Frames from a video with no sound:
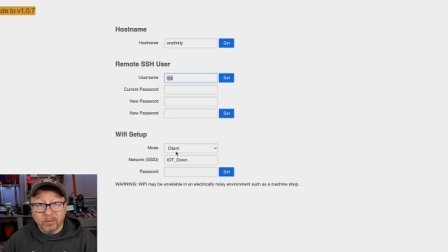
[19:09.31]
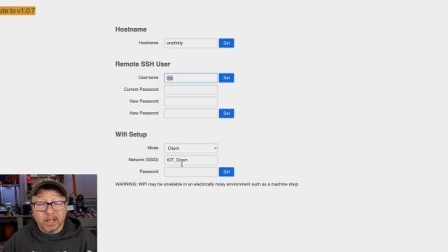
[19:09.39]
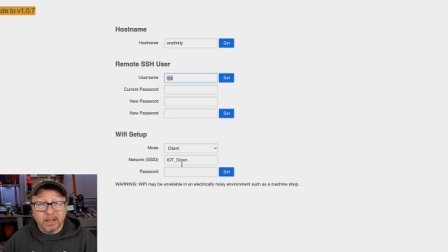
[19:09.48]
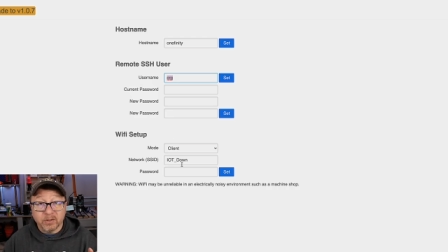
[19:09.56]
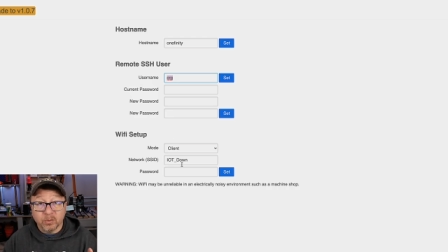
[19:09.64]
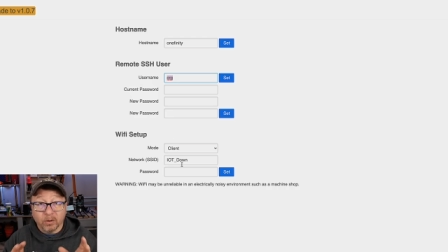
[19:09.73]

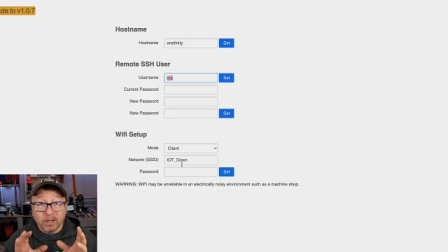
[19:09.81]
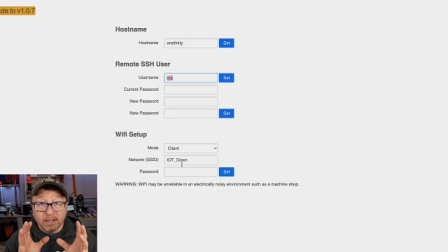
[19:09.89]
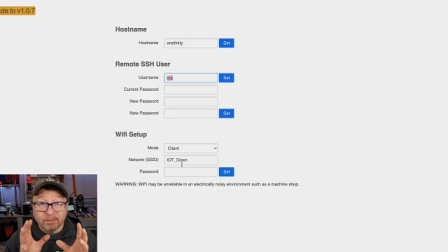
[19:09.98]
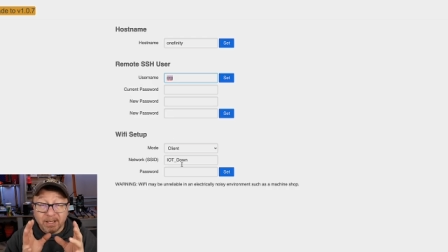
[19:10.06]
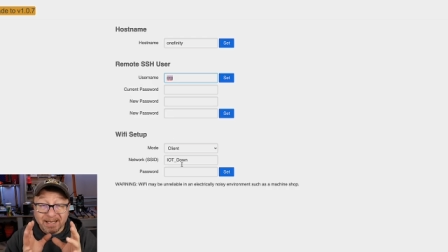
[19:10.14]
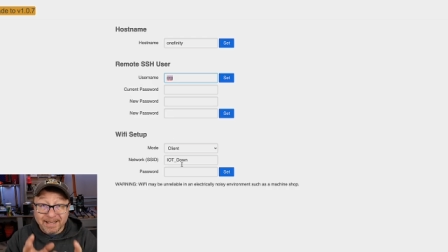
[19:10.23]
That is where I
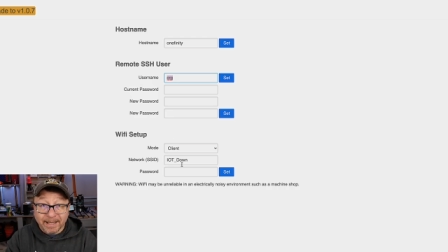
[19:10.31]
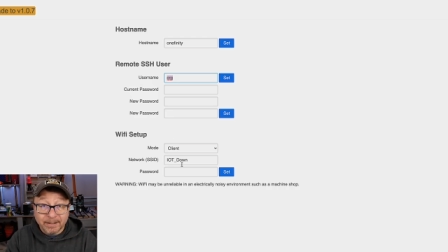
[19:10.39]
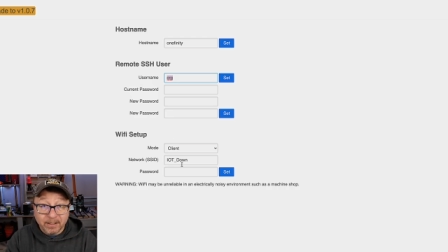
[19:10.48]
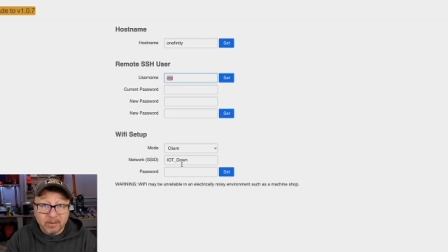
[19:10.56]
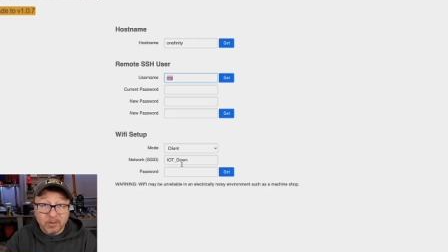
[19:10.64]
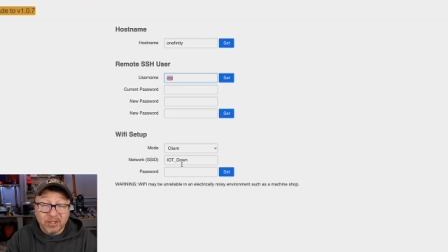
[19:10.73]
have
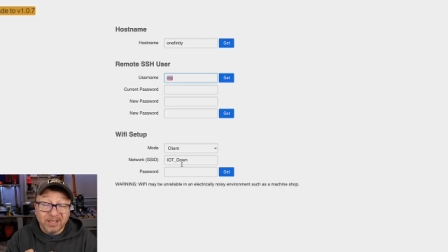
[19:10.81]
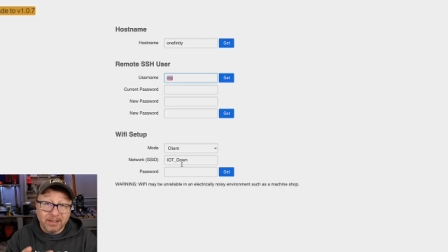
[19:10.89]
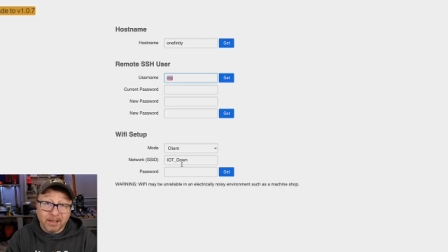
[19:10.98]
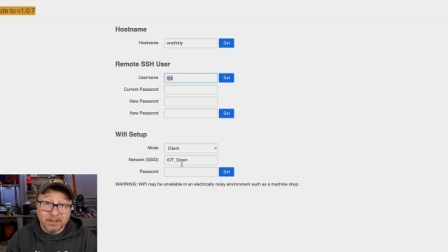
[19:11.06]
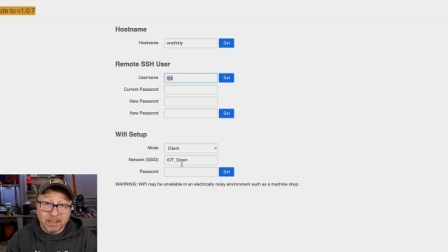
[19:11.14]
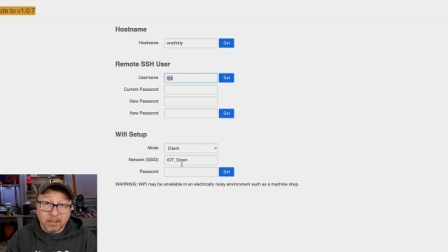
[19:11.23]
connected the machine
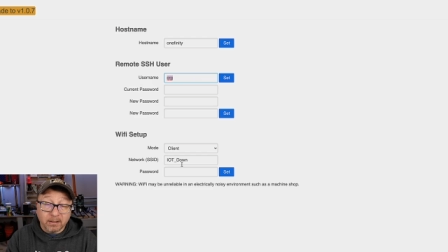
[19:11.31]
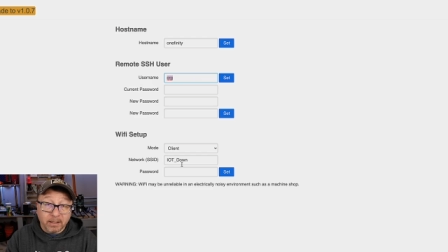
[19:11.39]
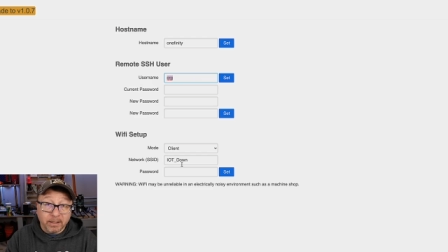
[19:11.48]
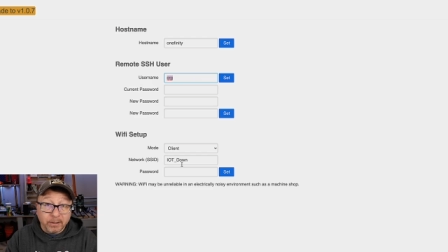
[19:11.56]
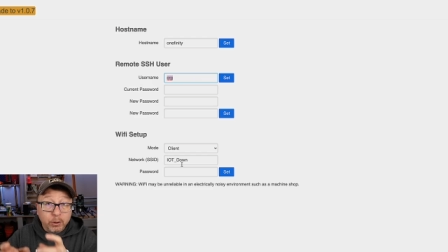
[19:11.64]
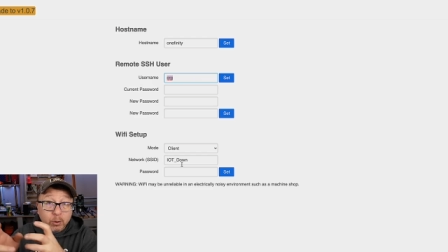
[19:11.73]
as a
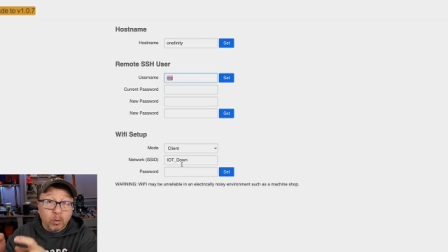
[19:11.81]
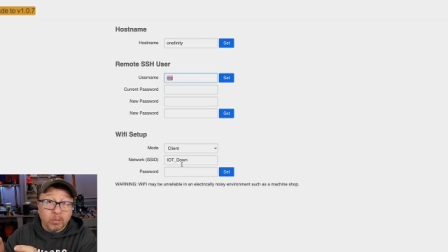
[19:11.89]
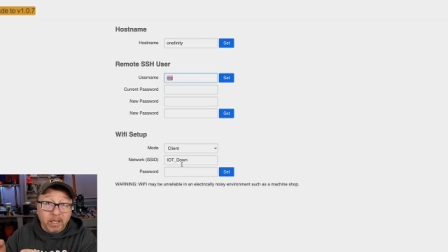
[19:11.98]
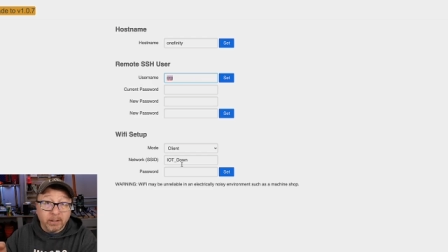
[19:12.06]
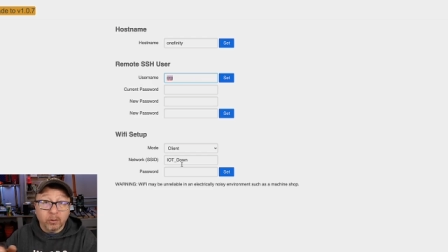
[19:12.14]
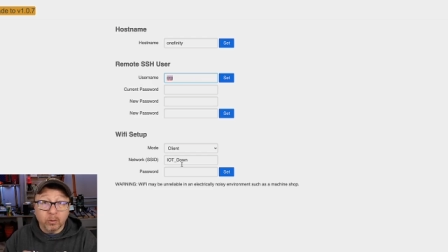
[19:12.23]
client to
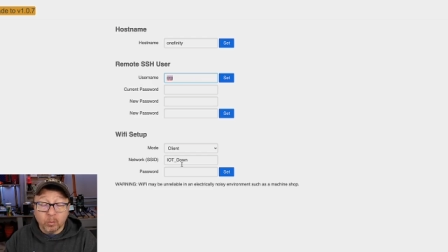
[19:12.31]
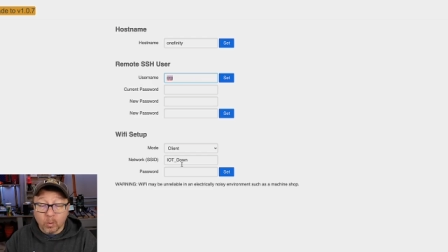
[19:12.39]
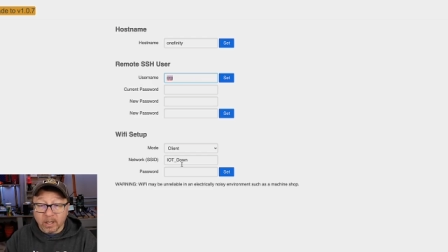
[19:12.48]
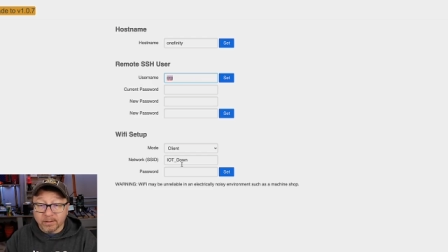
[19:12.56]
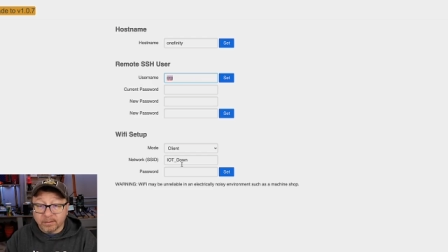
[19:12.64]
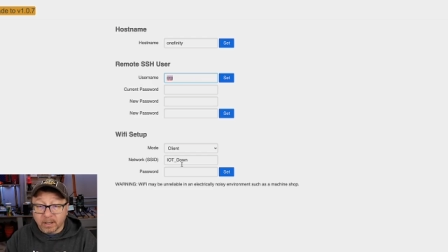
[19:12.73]
my home
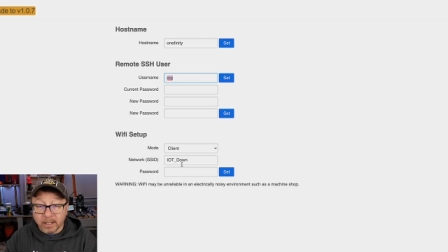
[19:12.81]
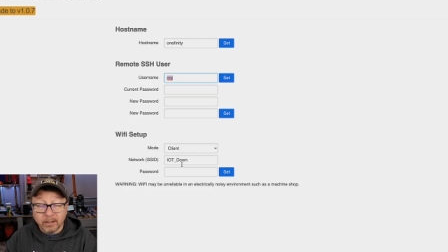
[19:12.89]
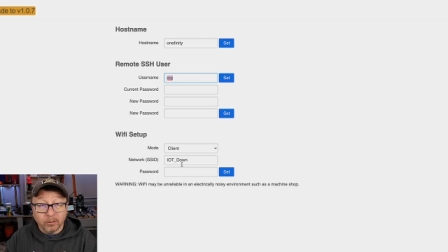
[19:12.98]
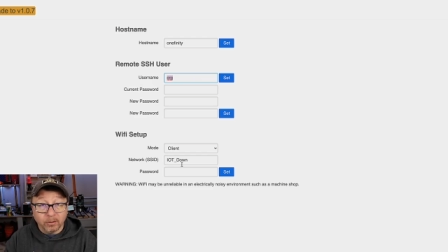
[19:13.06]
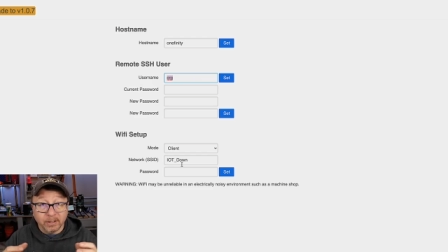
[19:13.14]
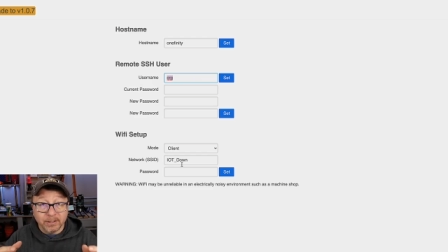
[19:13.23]
Wi-Fi,
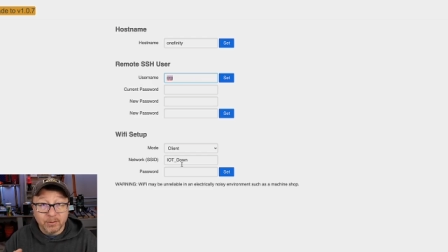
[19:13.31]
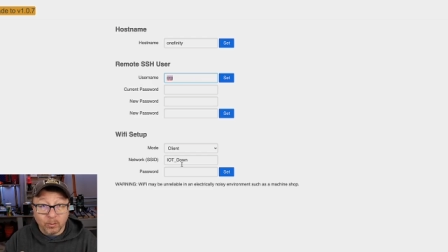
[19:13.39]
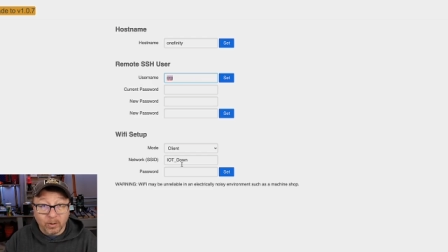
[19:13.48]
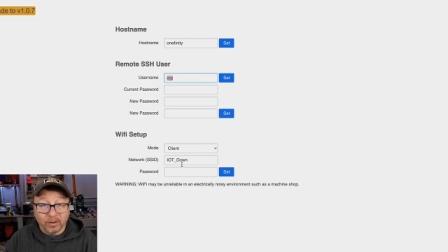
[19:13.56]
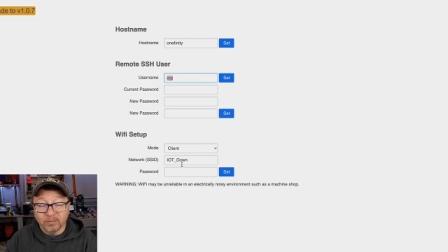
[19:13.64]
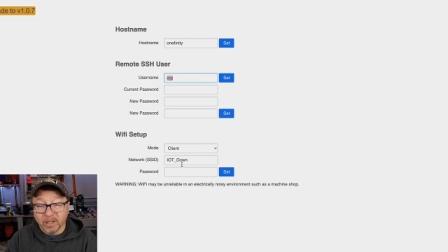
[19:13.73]
or at least
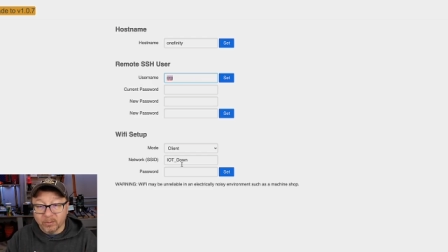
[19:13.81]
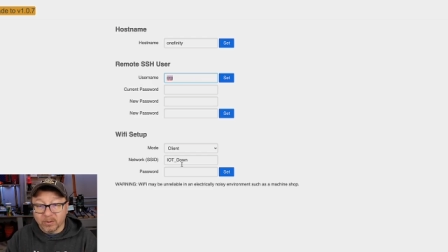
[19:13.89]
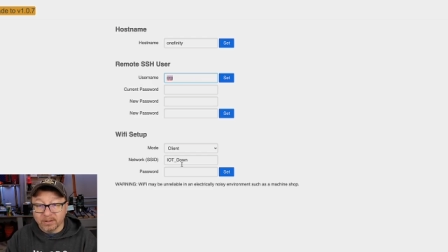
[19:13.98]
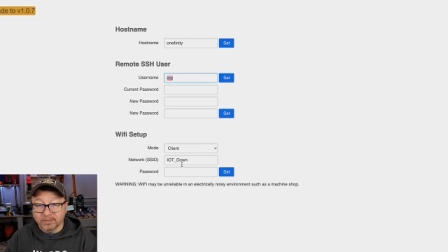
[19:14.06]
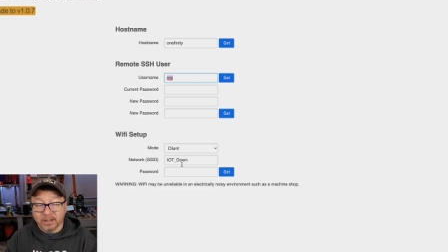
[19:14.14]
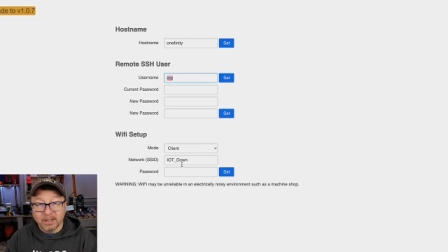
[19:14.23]
one of my
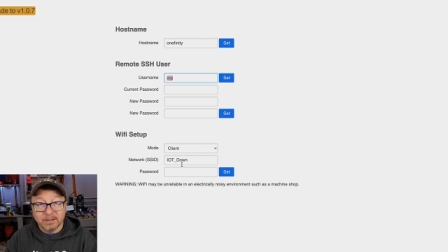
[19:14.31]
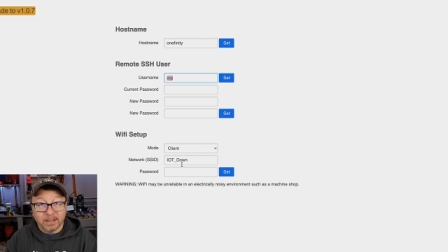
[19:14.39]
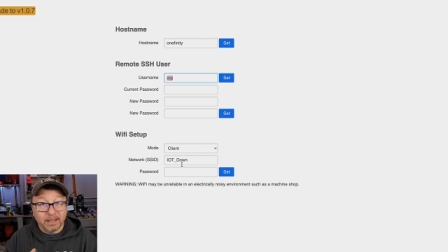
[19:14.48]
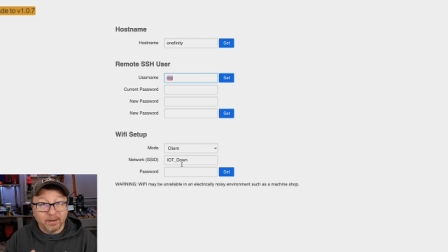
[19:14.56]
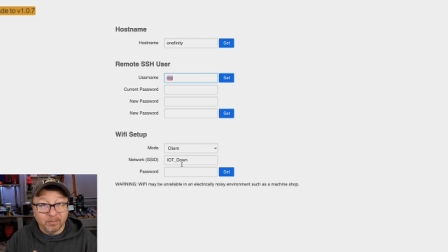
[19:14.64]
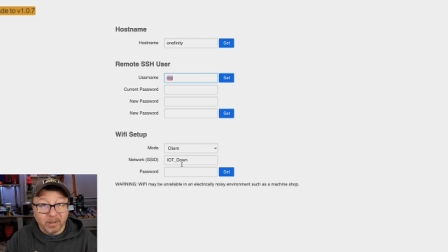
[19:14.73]
Wi-Fis. I
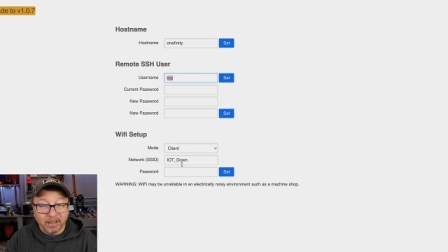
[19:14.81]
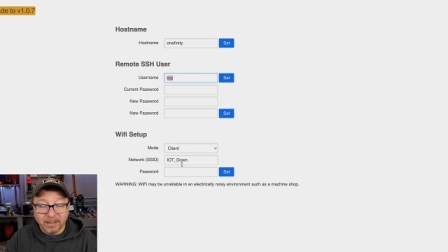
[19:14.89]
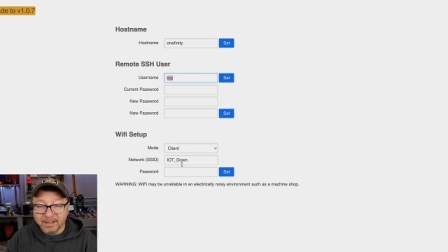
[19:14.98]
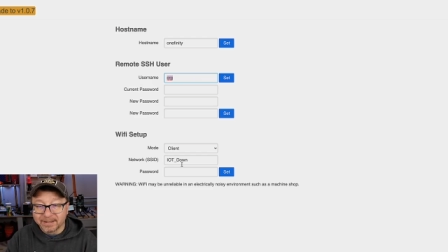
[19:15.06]
have many.